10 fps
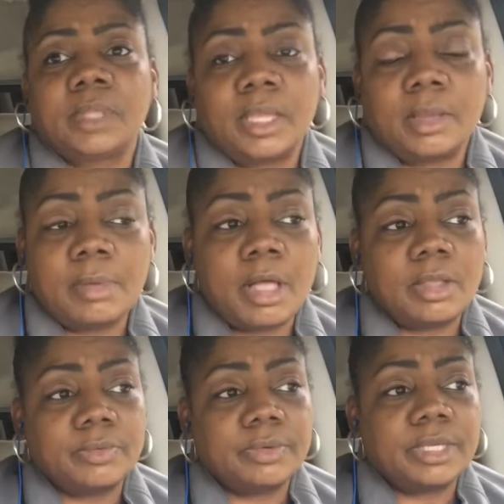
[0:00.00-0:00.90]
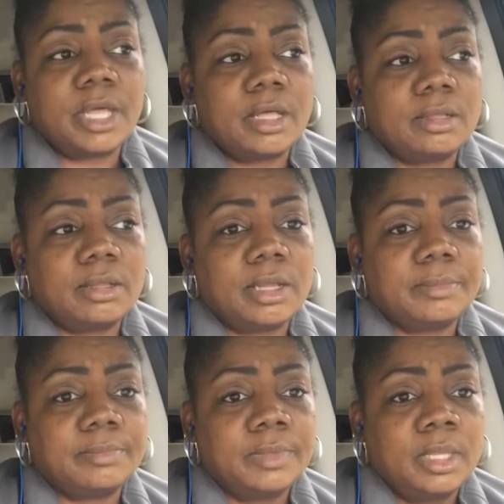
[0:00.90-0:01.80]
I'm hungry, y'all.
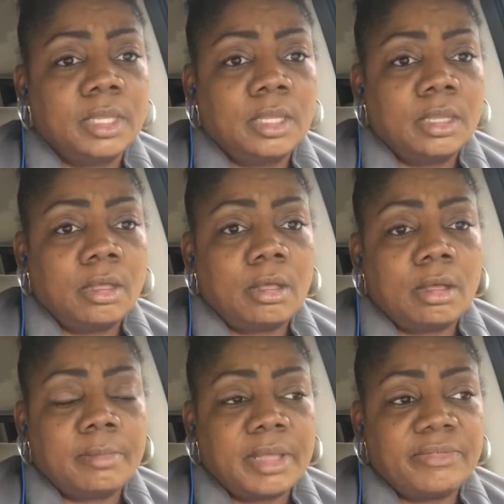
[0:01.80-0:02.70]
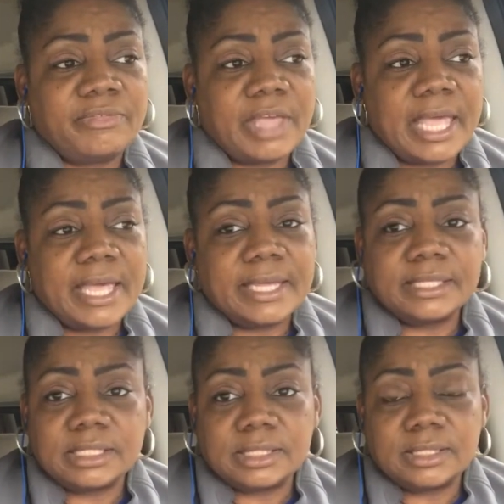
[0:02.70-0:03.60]
I'm on my fast.
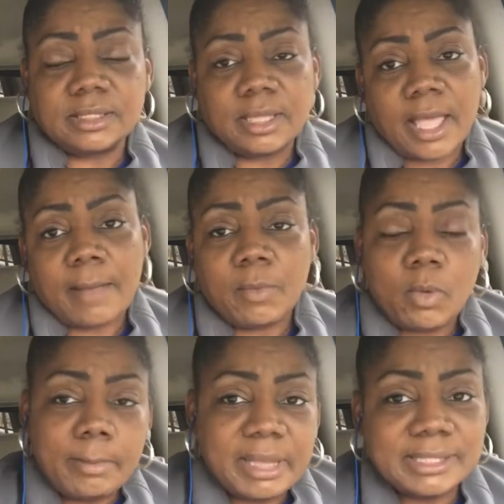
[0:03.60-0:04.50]
I'm on my